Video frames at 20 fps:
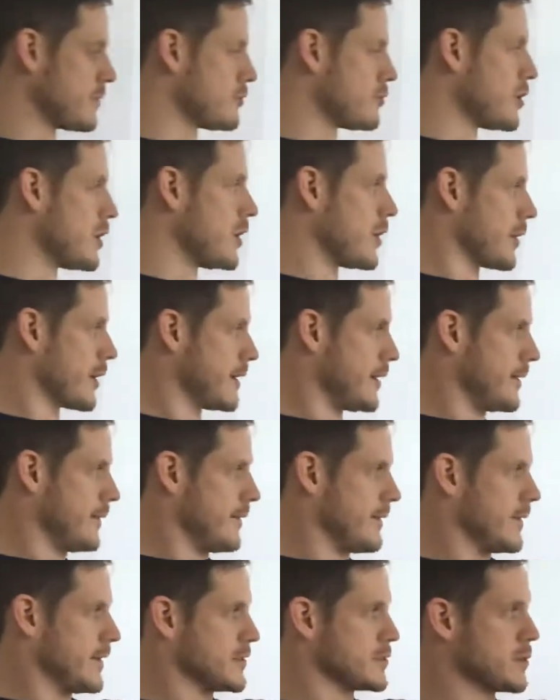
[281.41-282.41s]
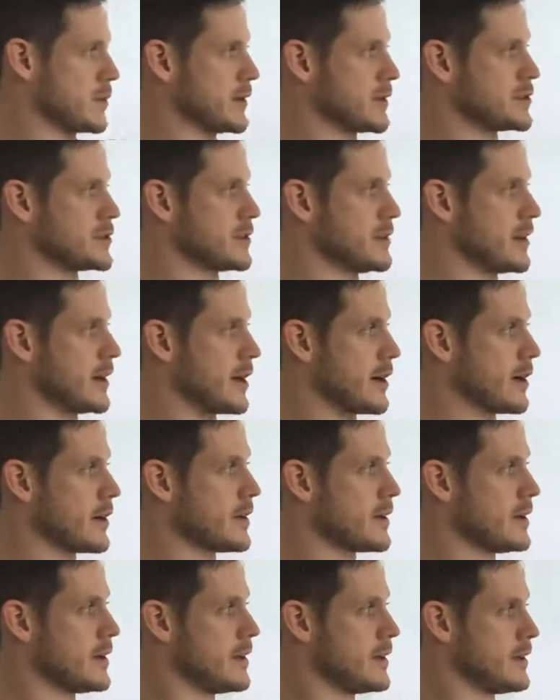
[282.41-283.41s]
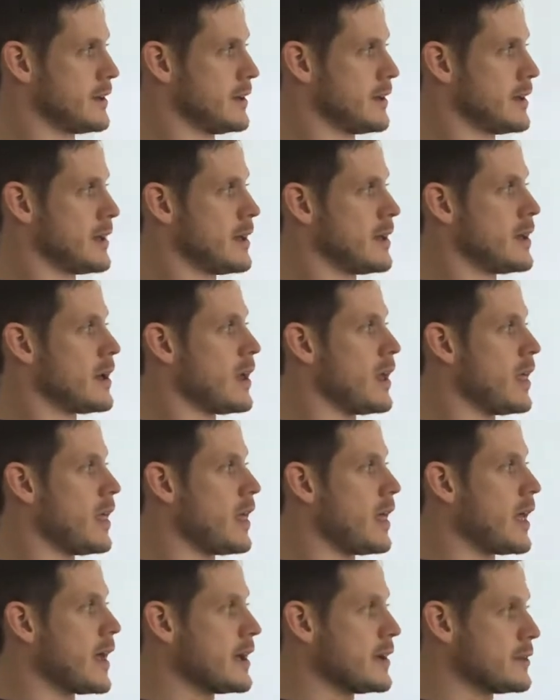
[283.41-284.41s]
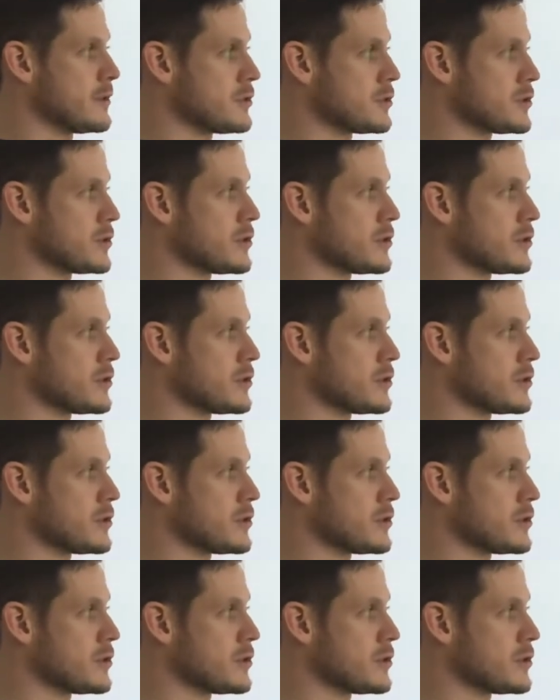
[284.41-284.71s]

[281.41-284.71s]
wrong in this question here, you